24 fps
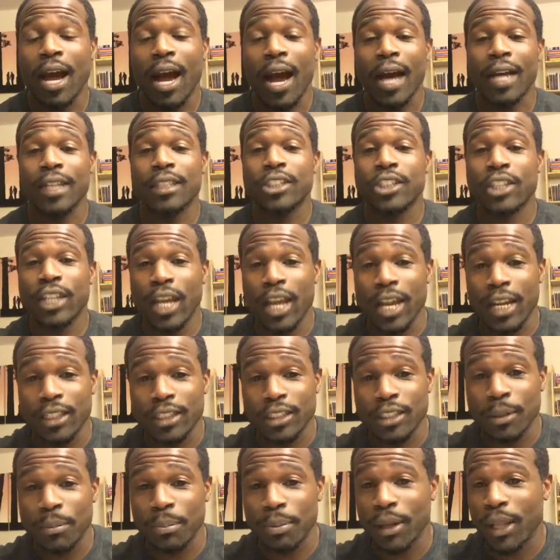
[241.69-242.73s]
I
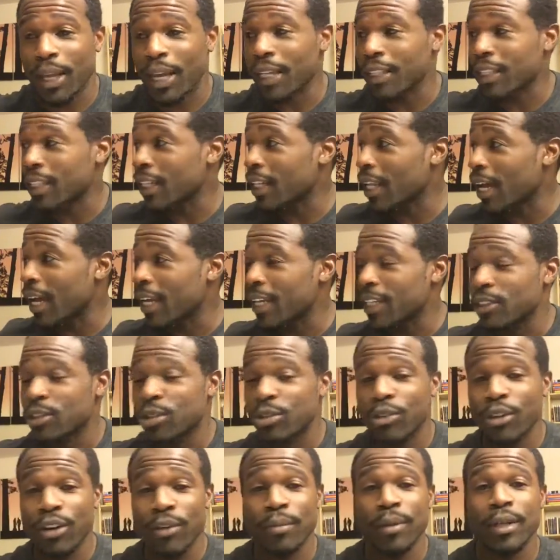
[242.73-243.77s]
change the play at the line of
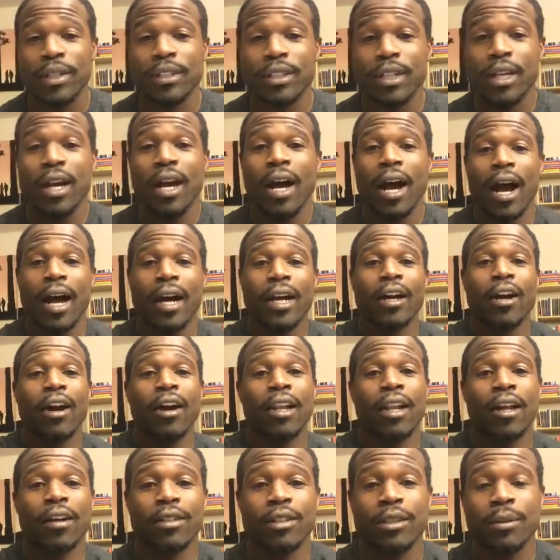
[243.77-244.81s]
scrimmage. I
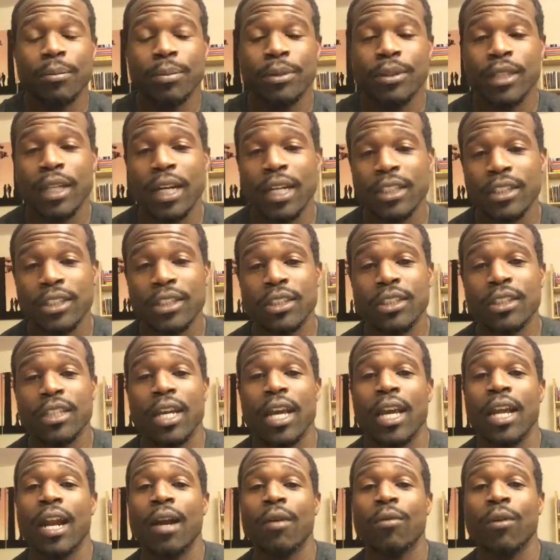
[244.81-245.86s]
call out some protections,
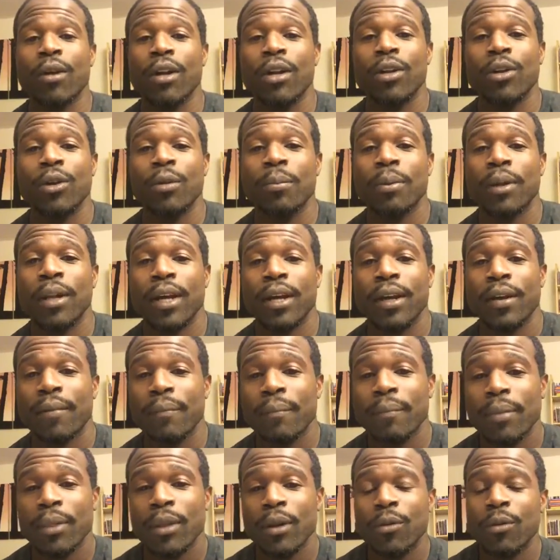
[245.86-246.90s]
and I run a new play.
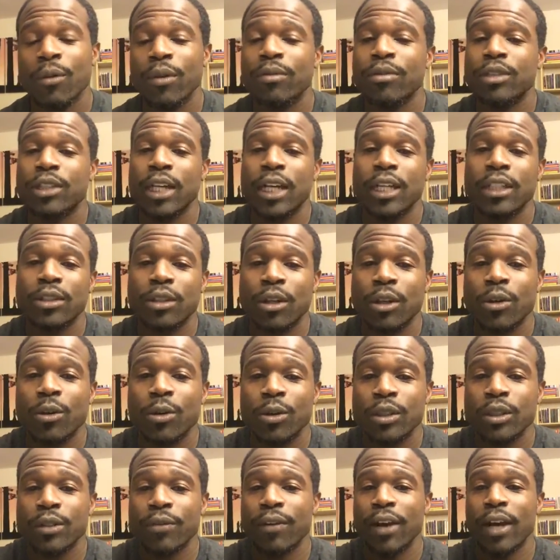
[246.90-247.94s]
We've changed our
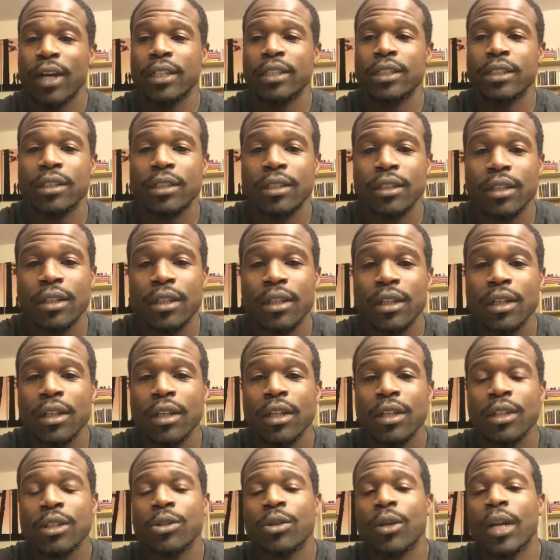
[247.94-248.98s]
course of action.
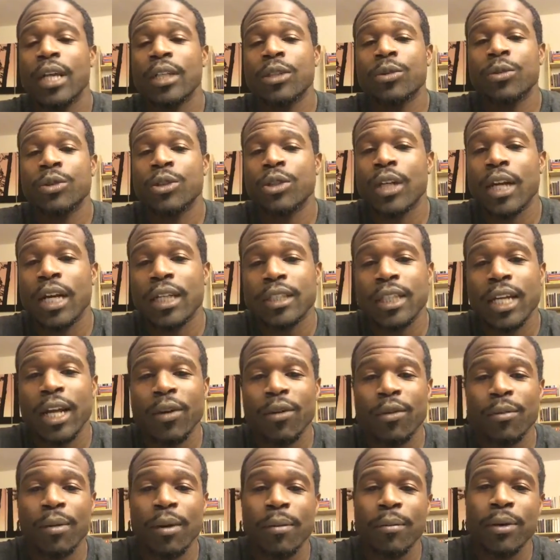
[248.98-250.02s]
So that's what you guys got
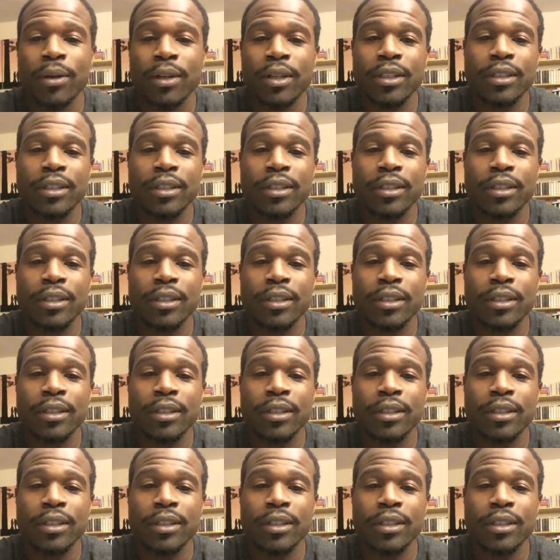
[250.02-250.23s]
to remember.